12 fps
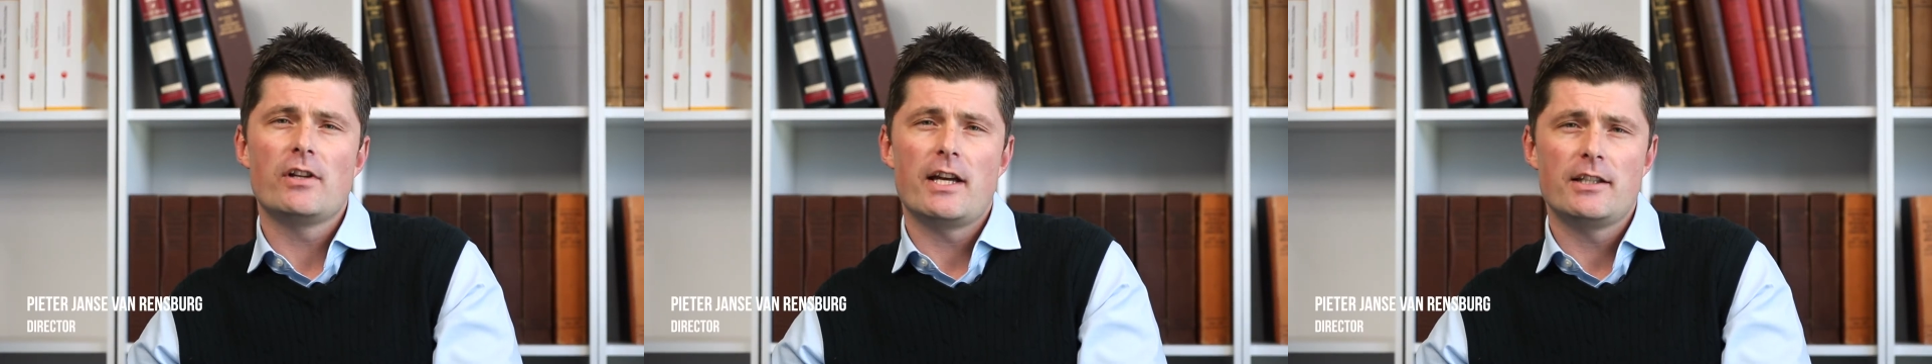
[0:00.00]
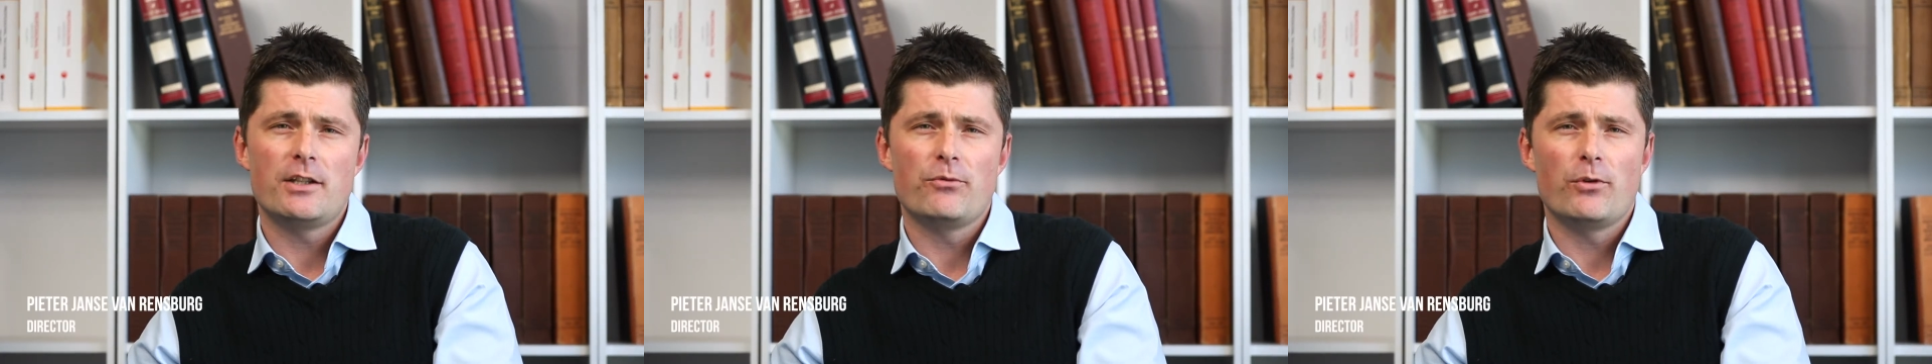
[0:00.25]

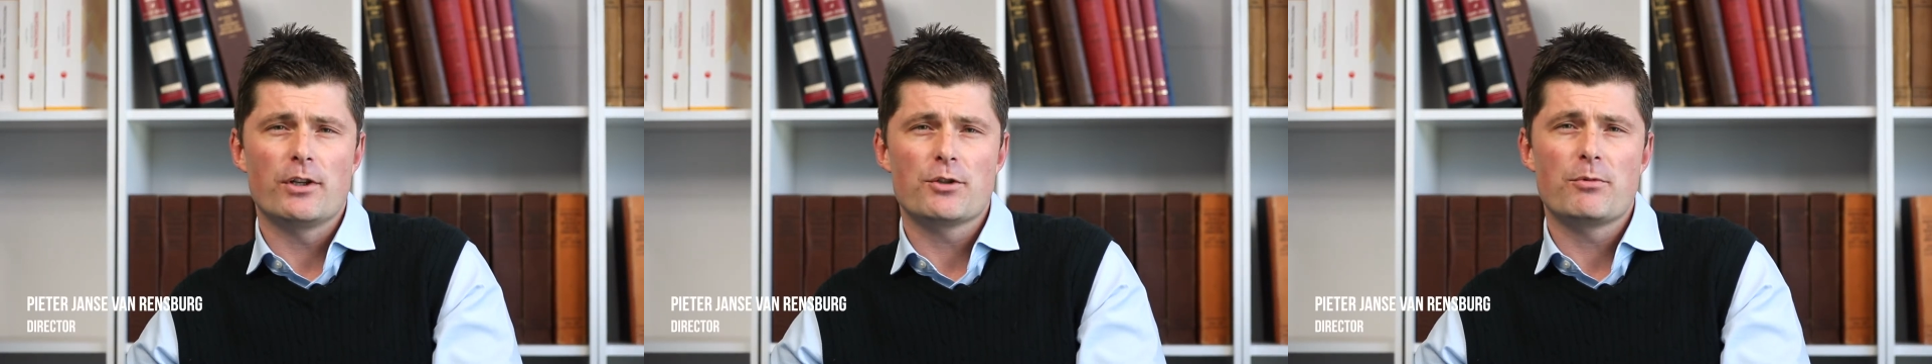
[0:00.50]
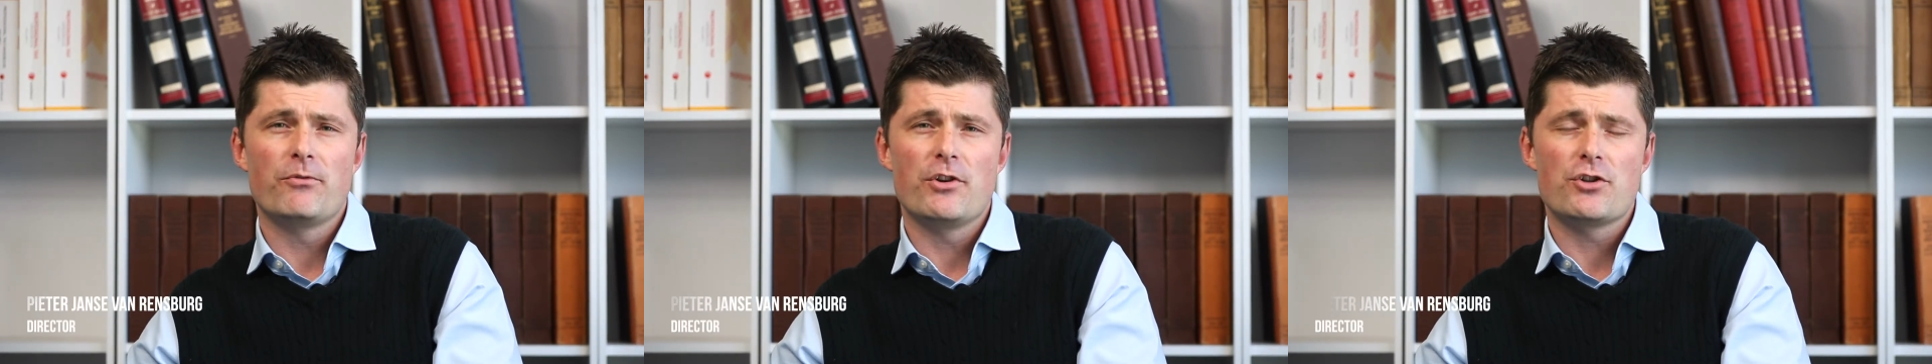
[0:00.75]
anti-avoidance
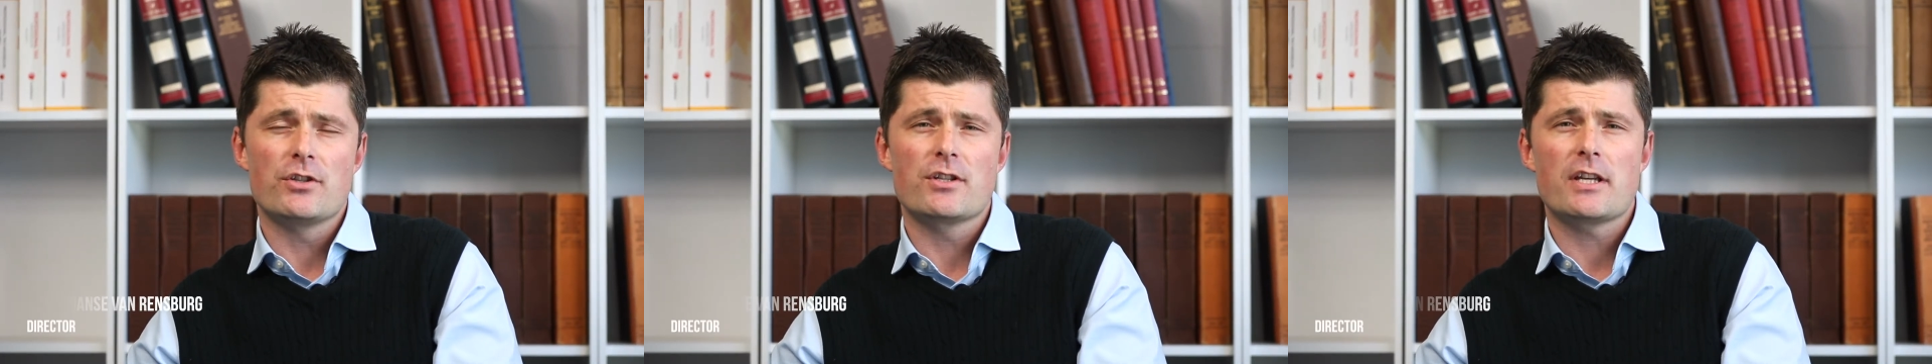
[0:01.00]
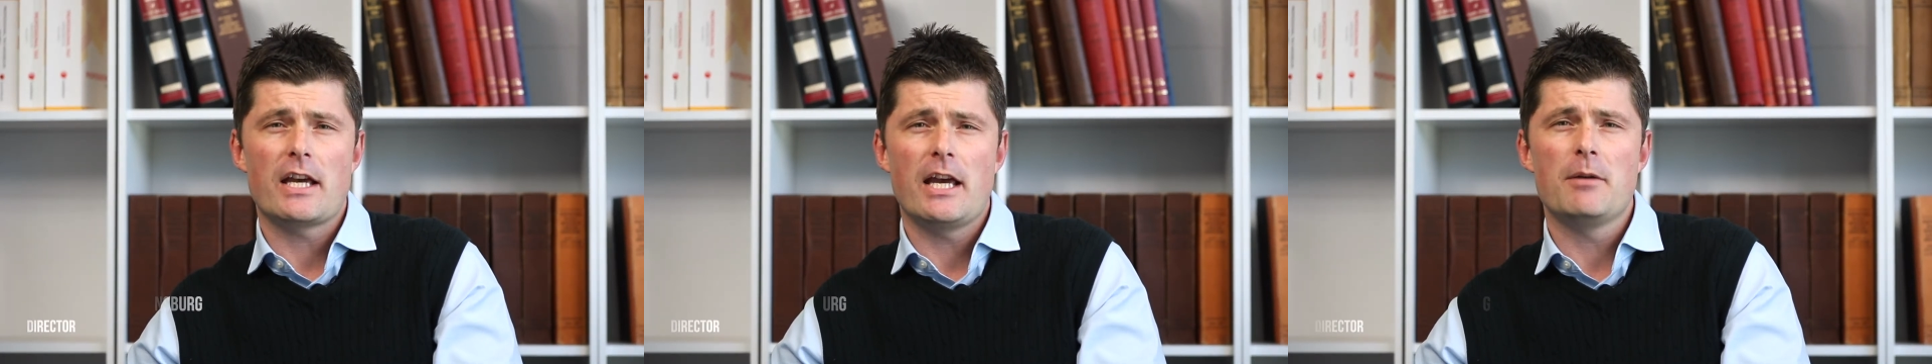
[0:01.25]
provisions
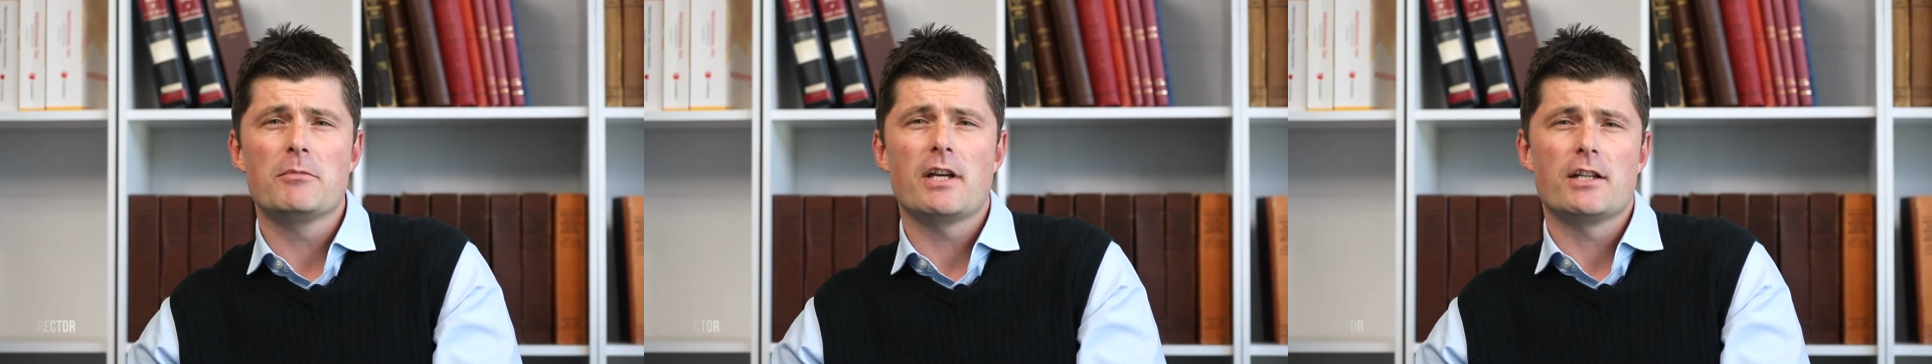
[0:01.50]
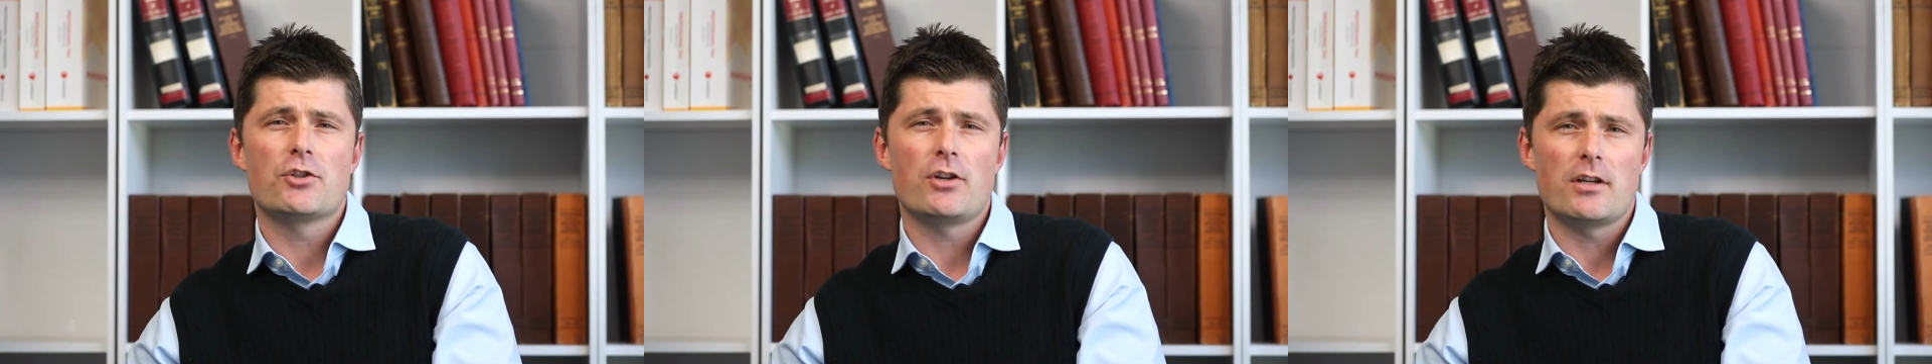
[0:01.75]
aimed at
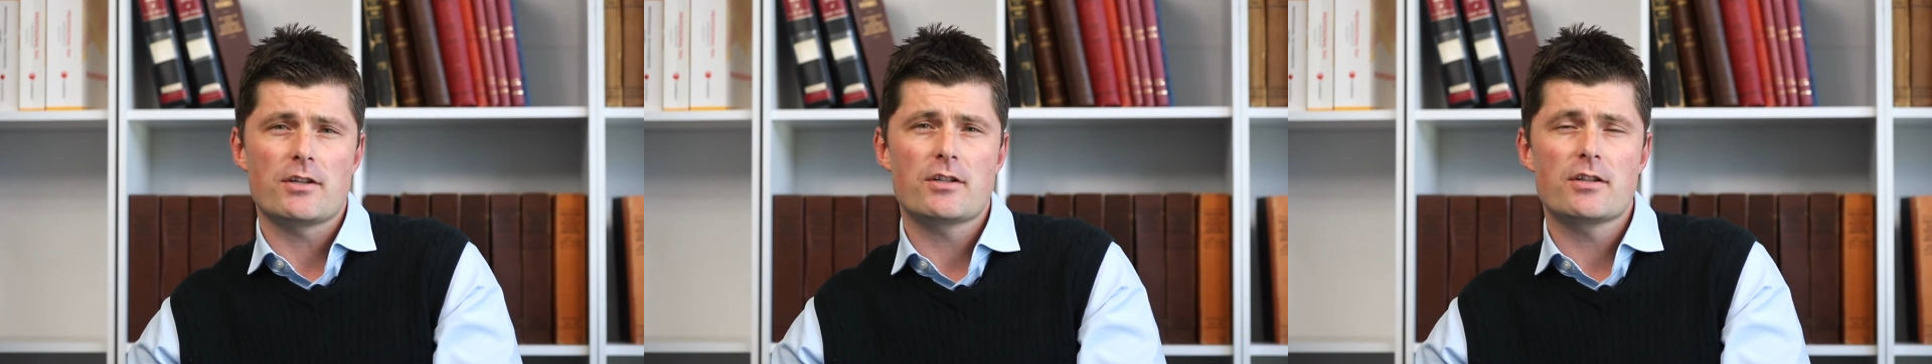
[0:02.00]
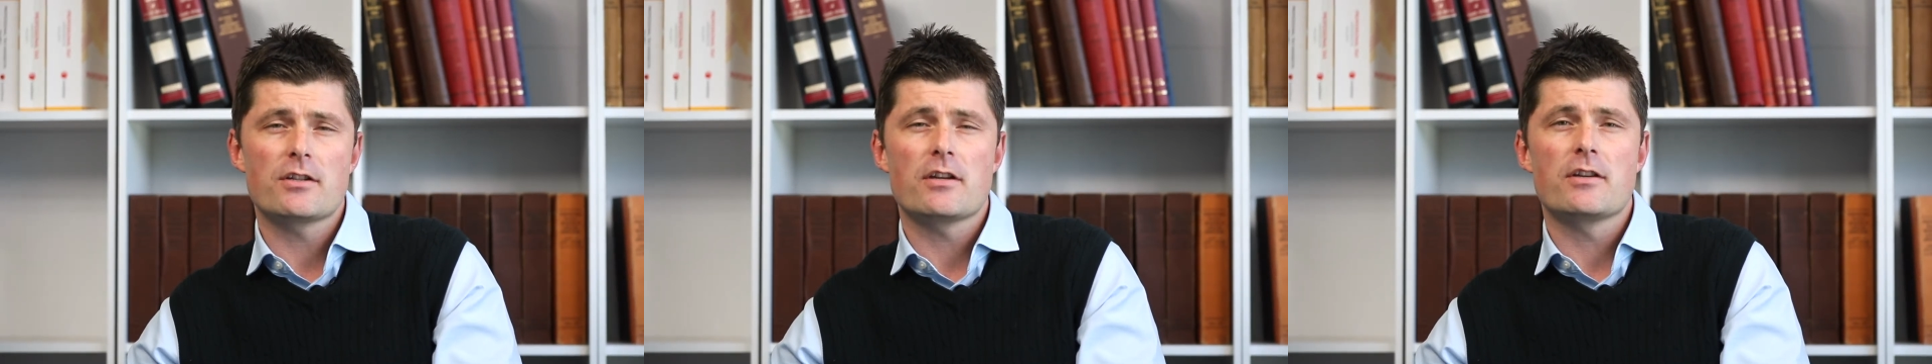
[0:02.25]
trusts,